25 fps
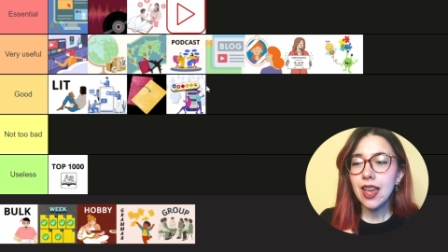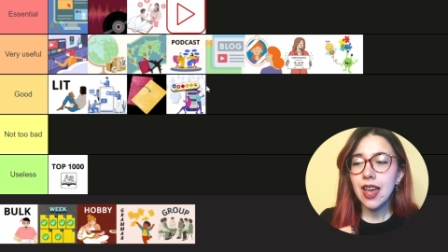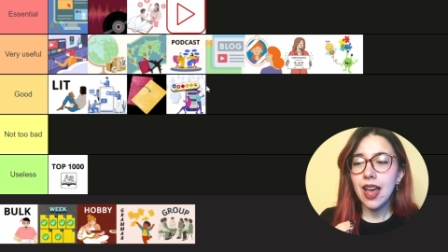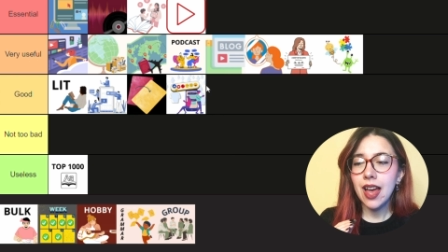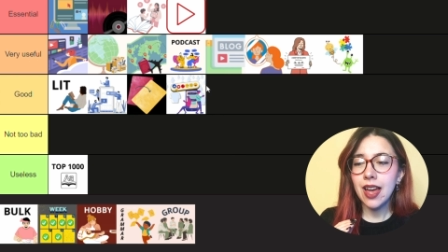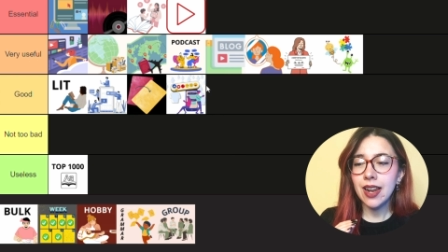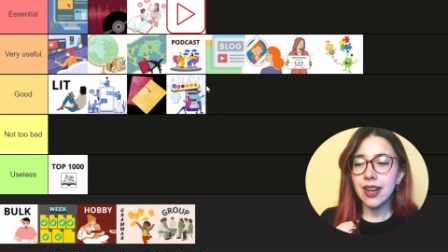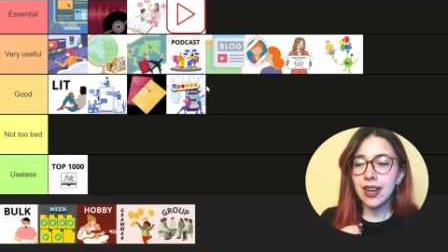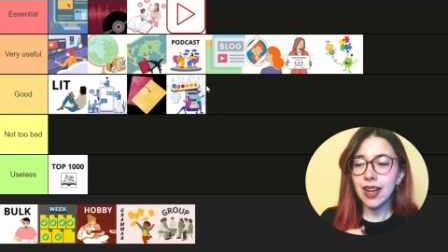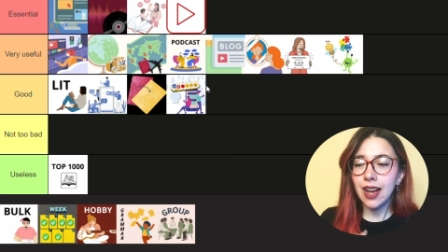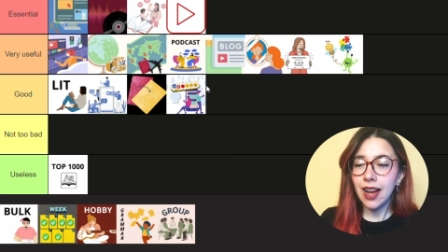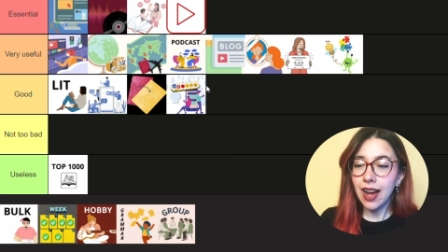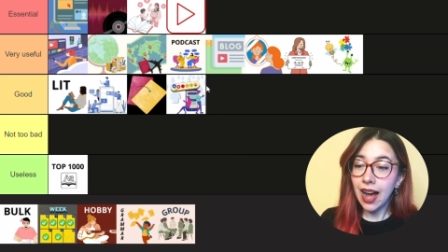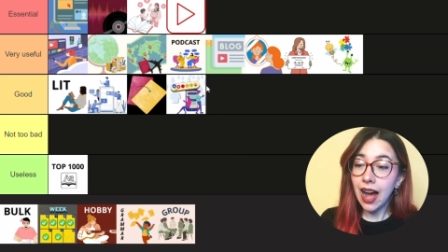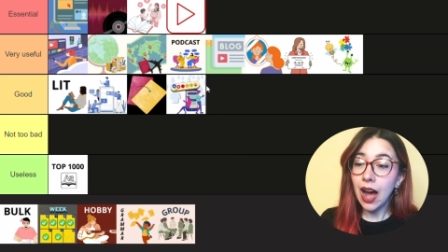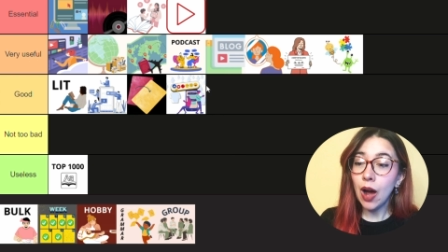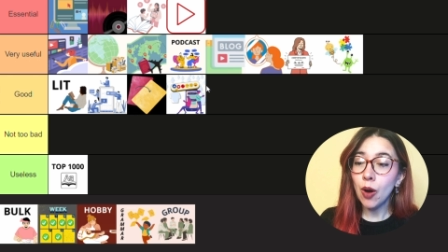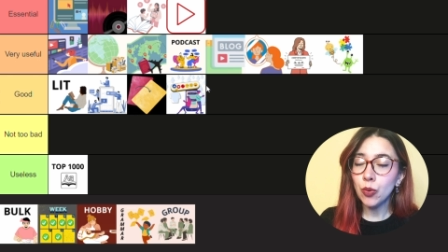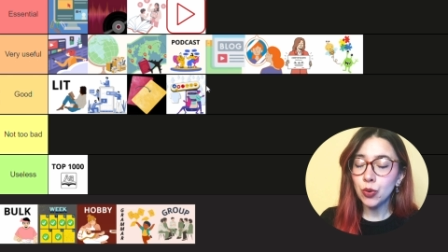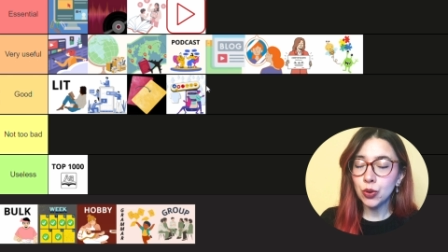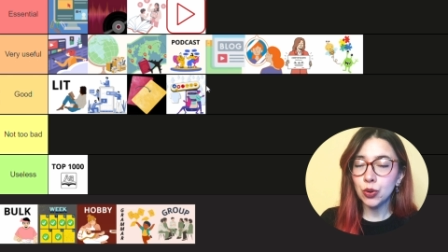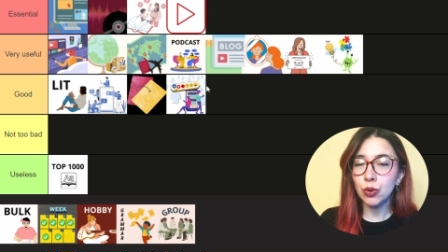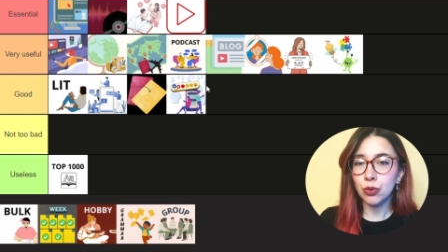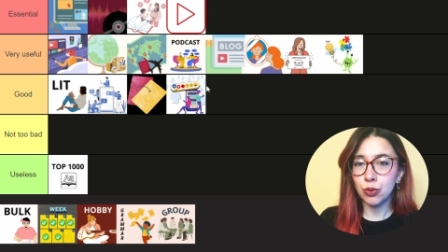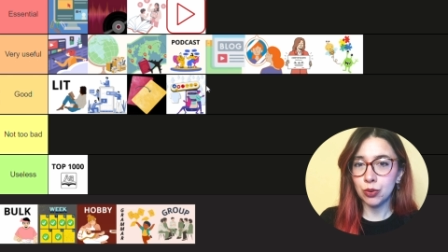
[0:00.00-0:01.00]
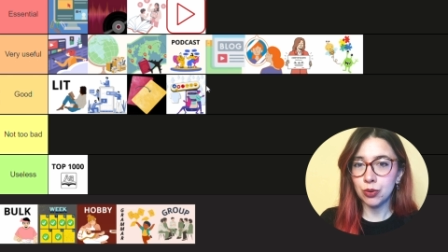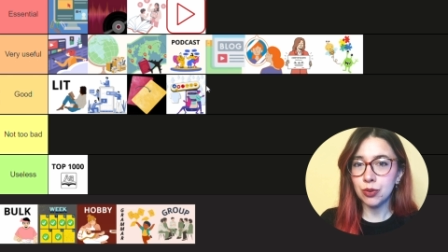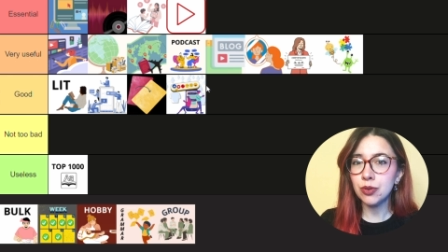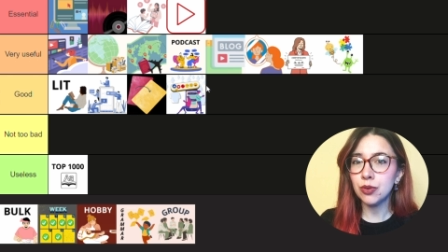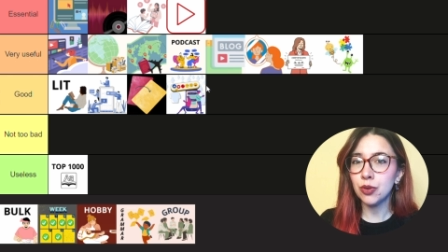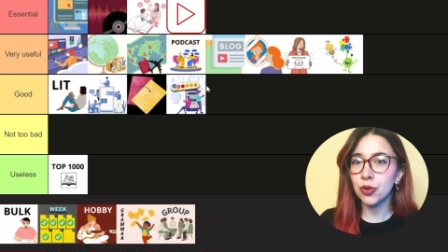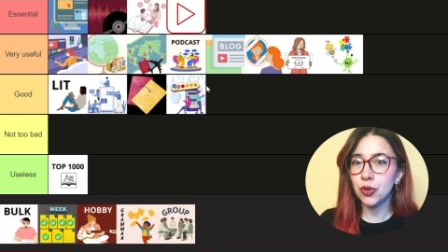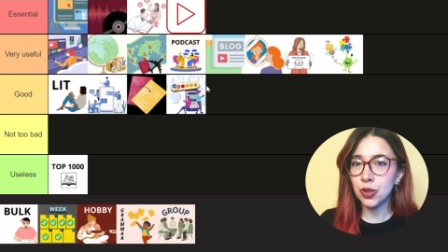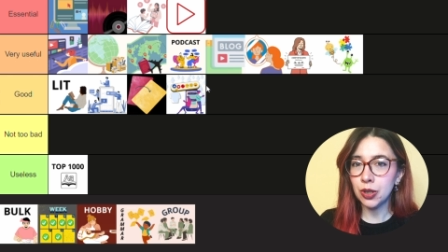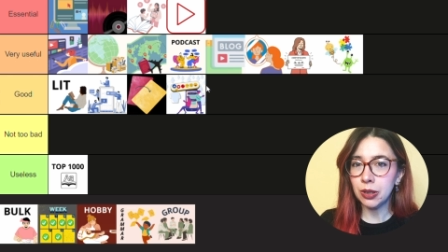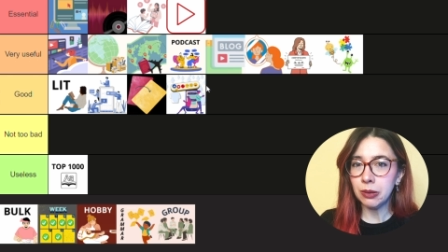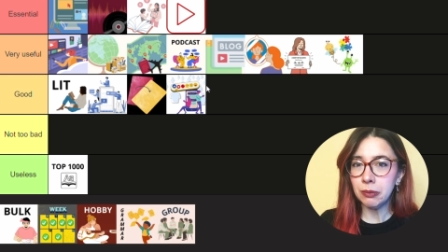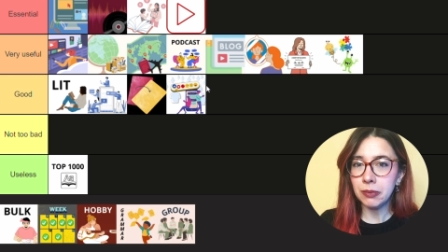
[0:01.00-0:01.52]
and how you use
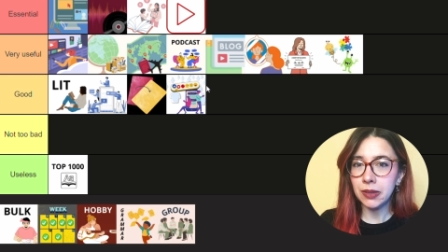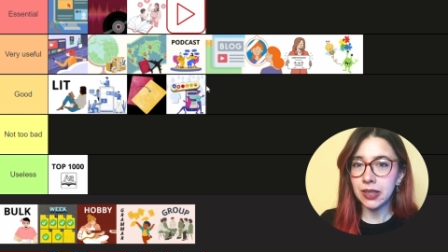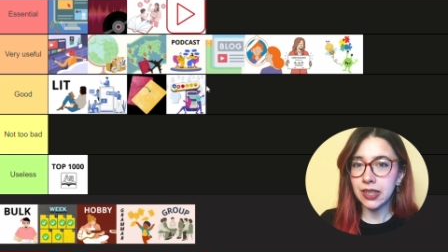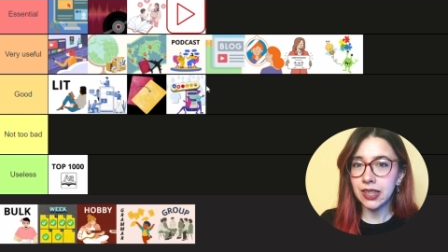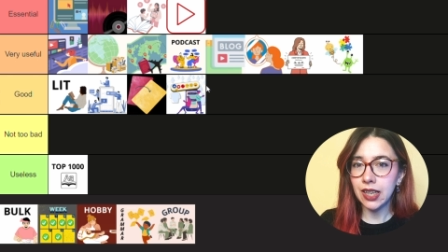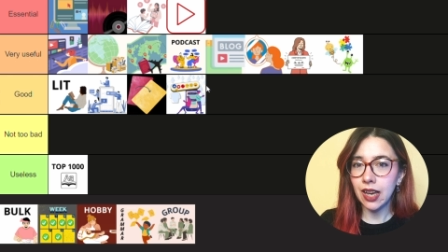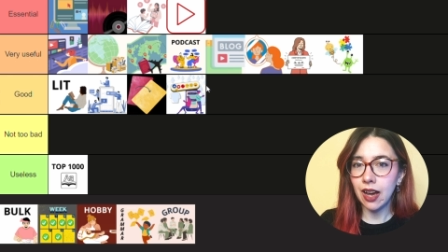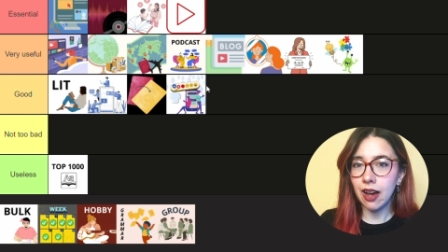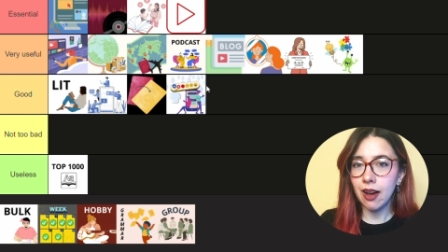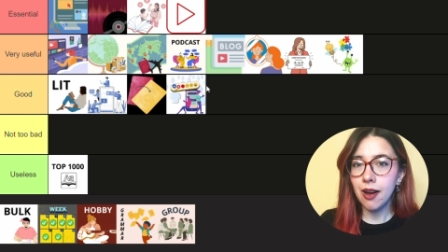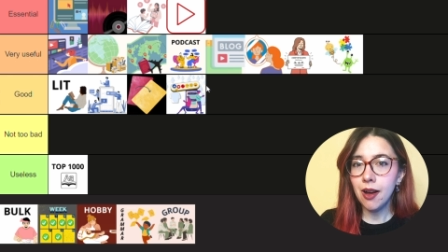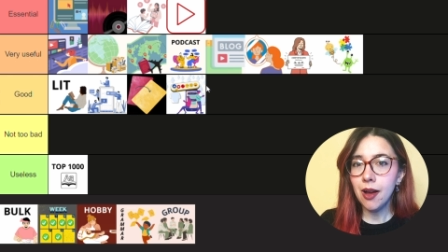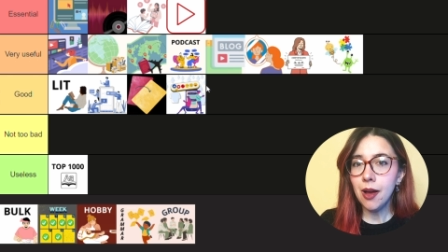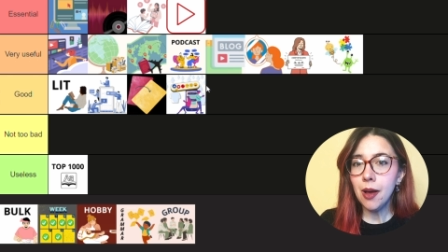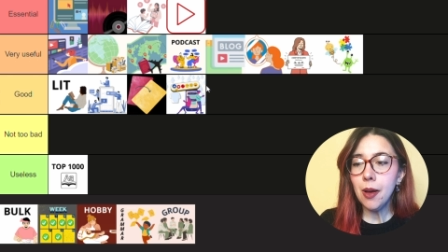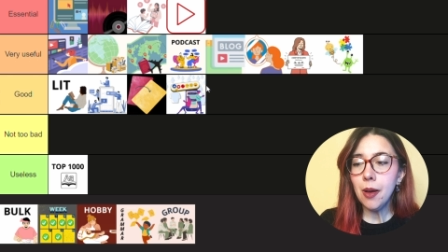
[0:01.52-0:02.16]
social media.